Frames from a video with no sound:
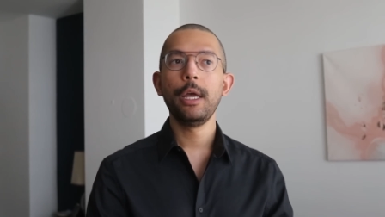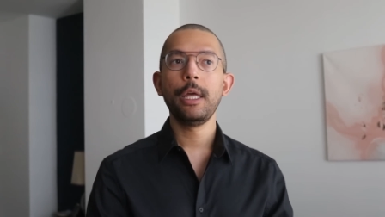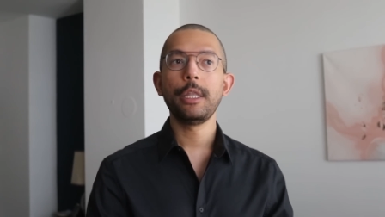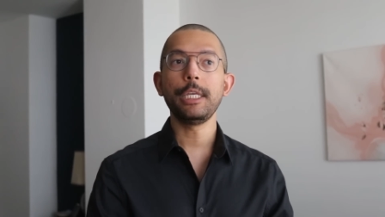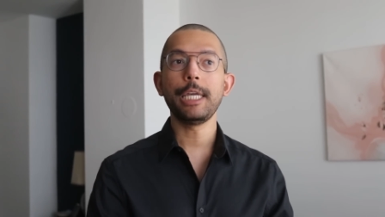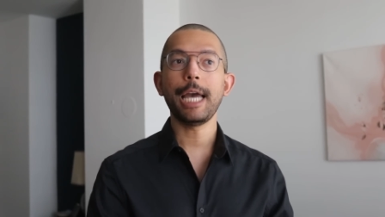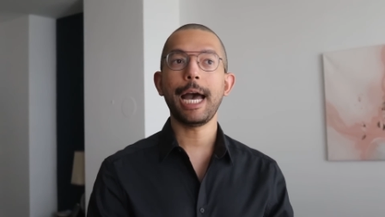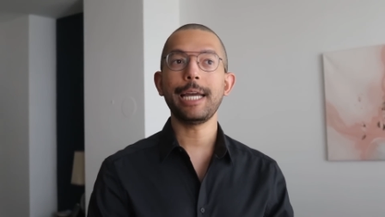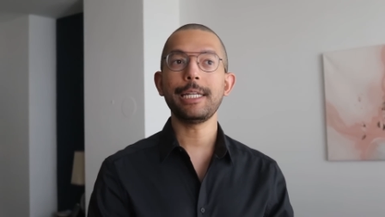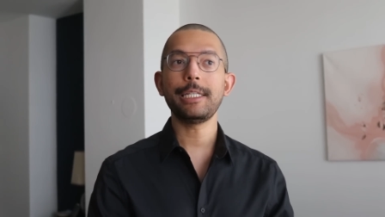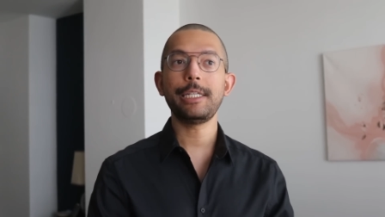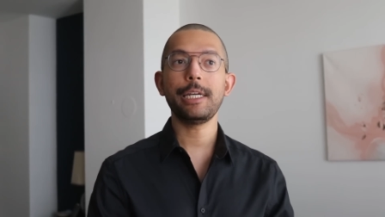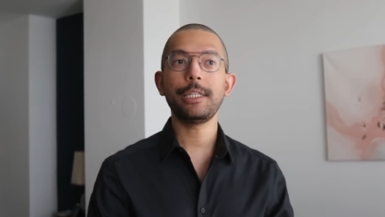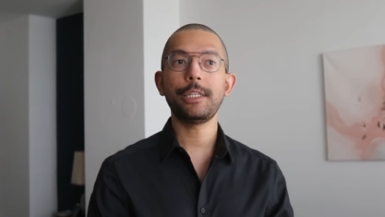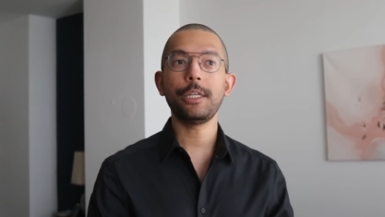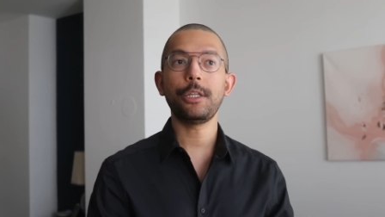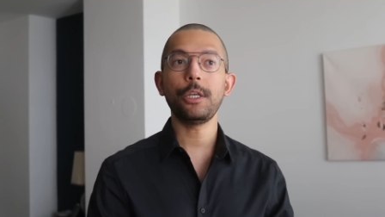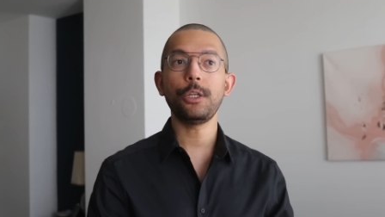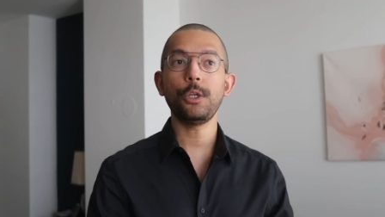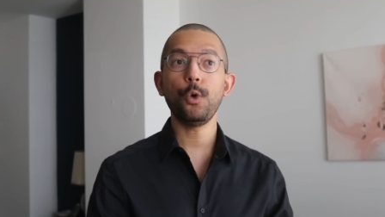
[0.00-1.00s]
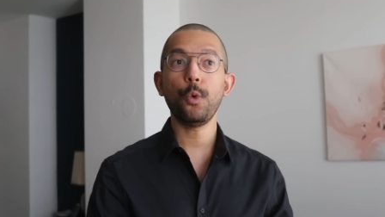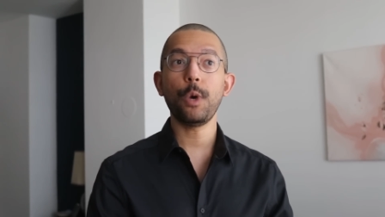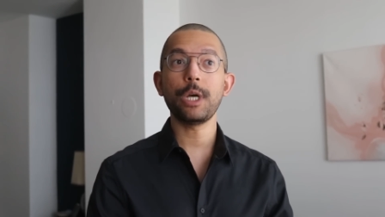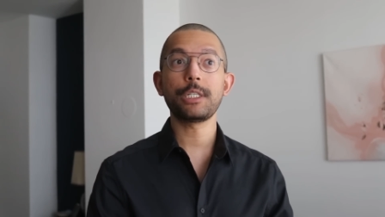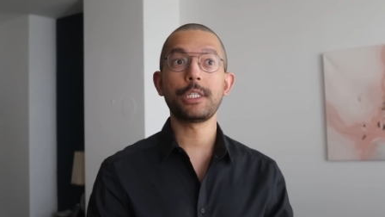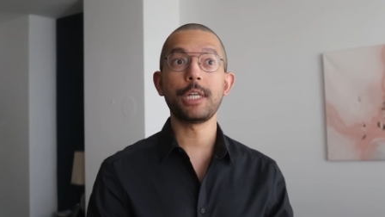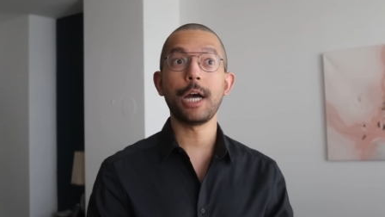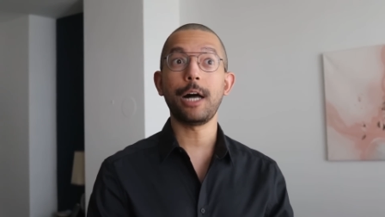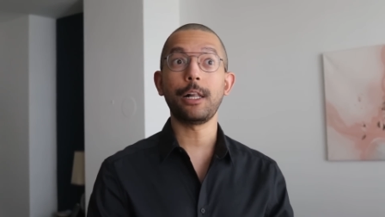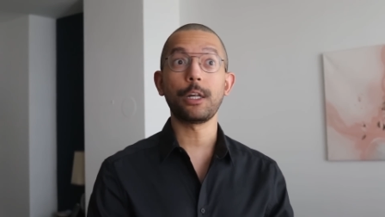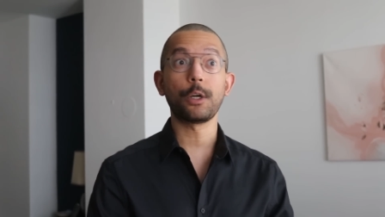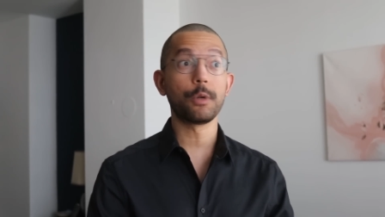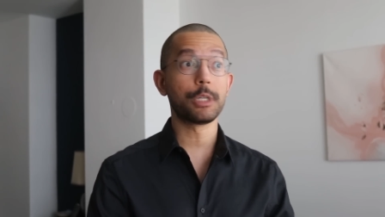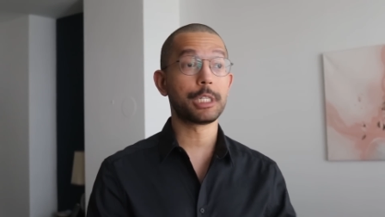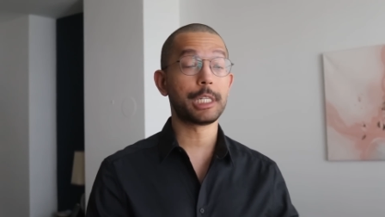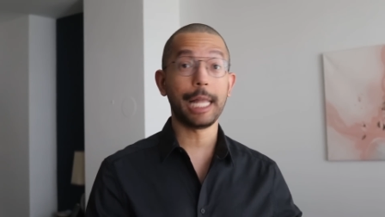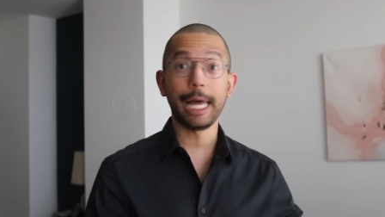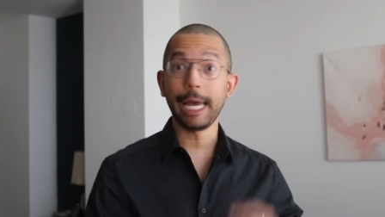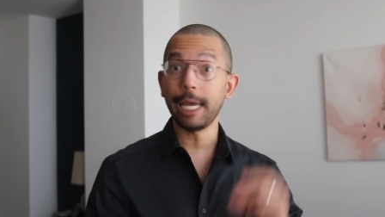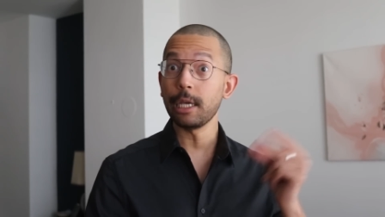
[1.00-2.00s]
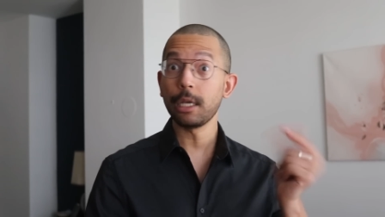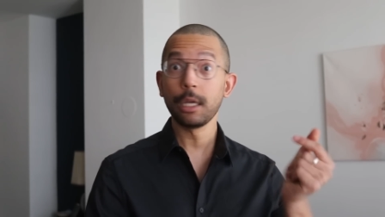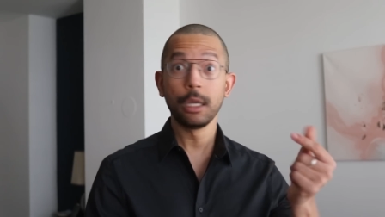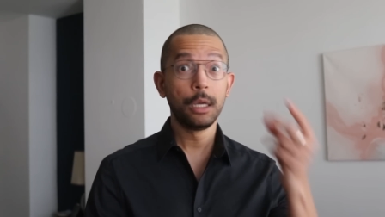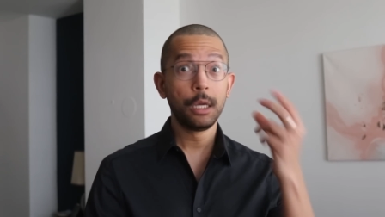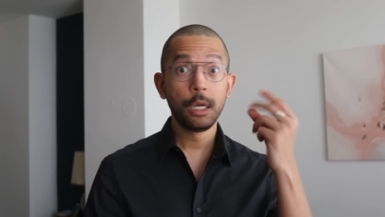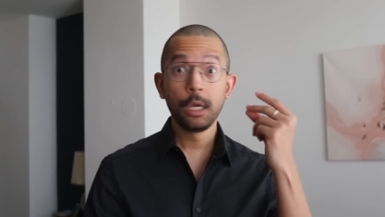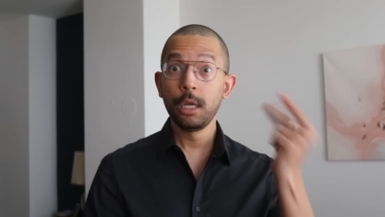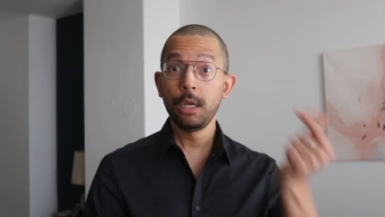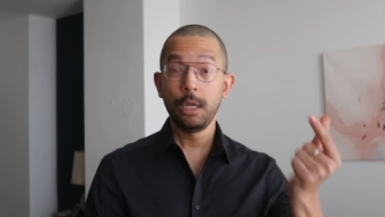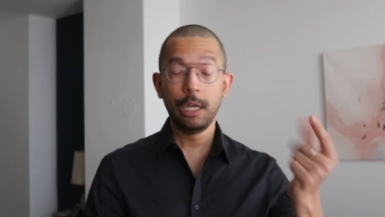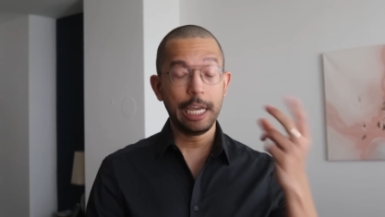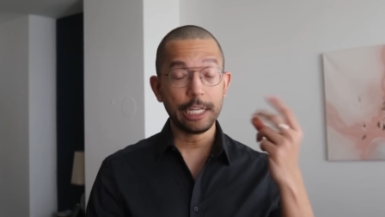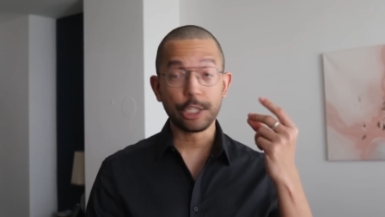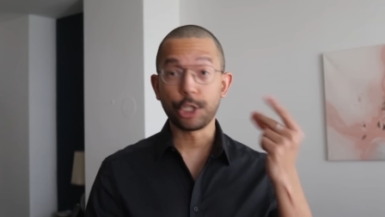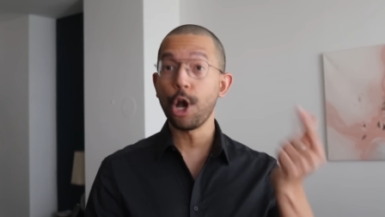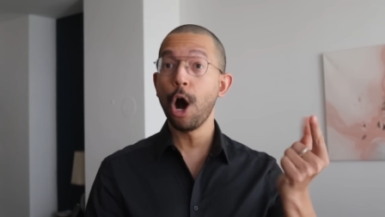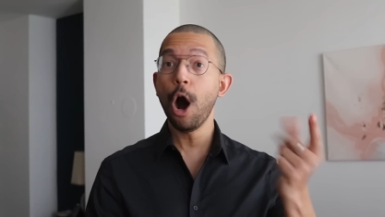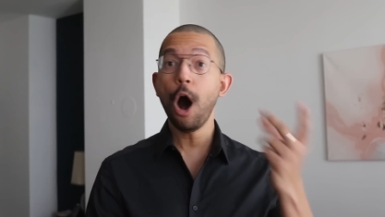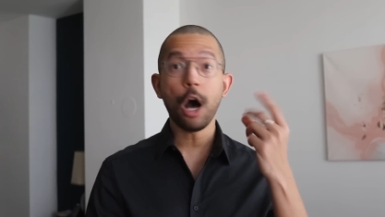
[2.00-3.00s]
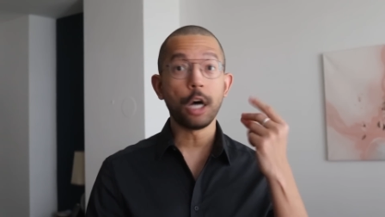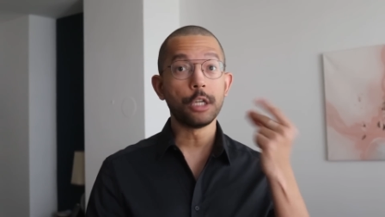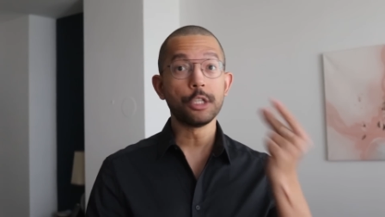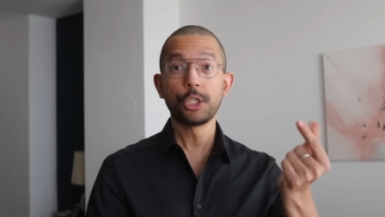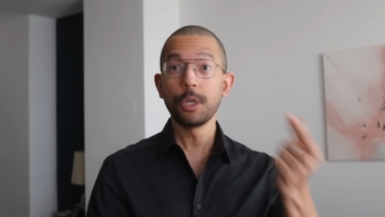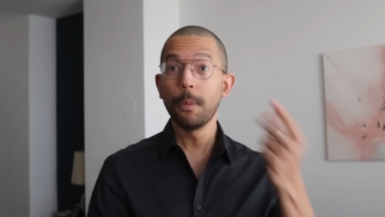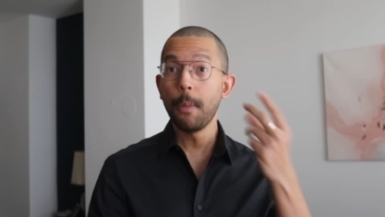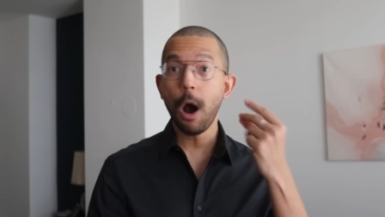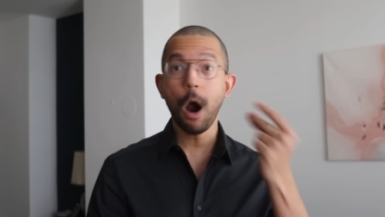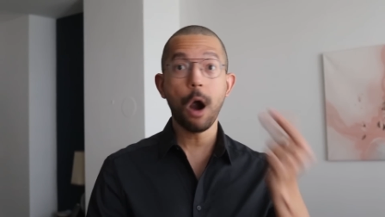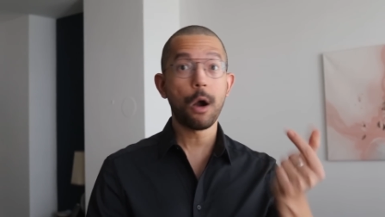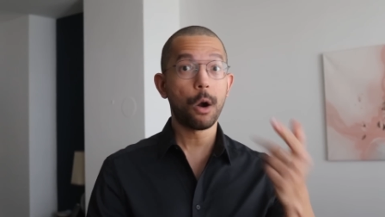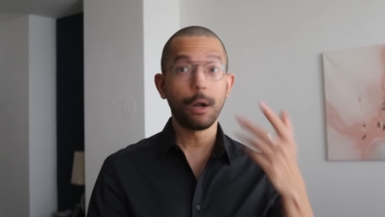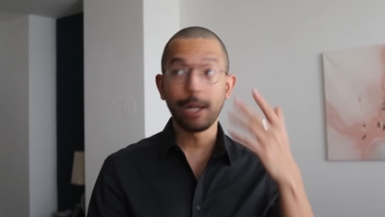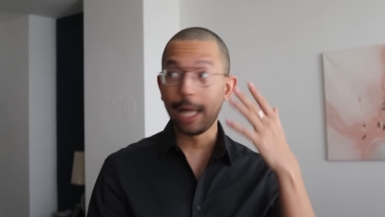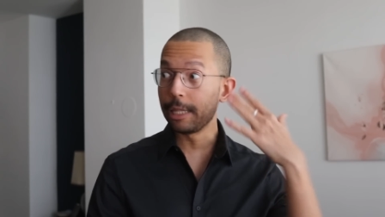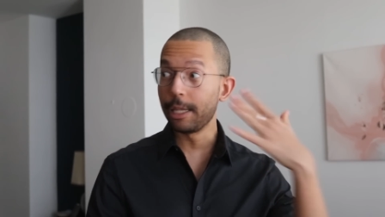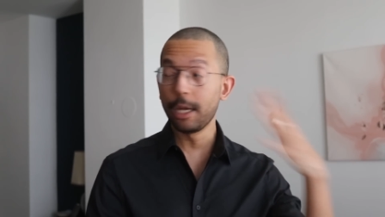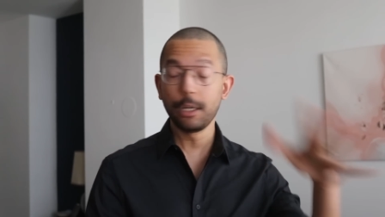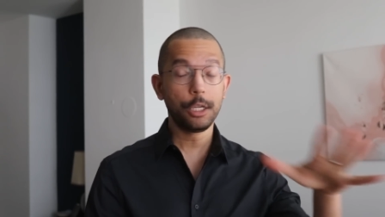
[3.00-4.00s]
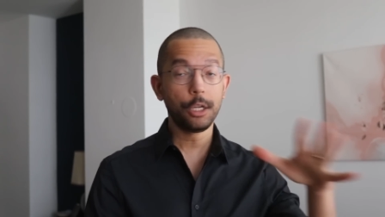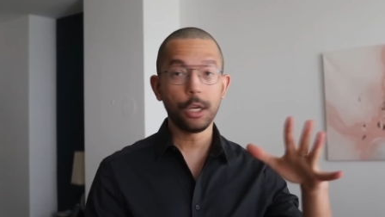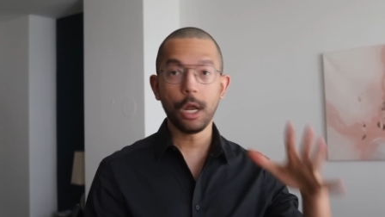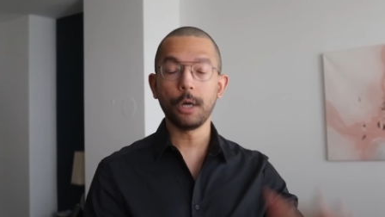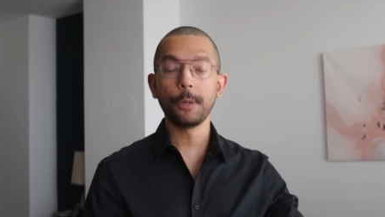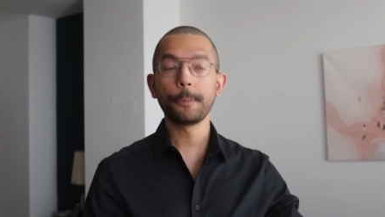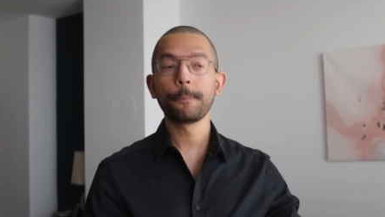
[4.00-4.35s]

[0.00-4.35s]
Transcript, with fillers: the idea that the US dollar was it's gone tomorrow, any